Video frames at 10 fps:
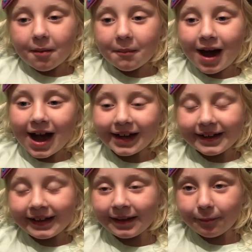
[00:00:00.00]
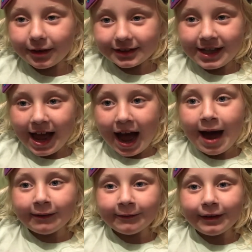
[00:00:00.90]
My team was
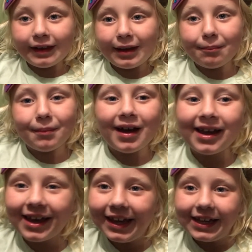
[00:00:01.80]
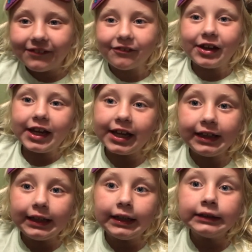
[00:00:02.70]
not really behaving.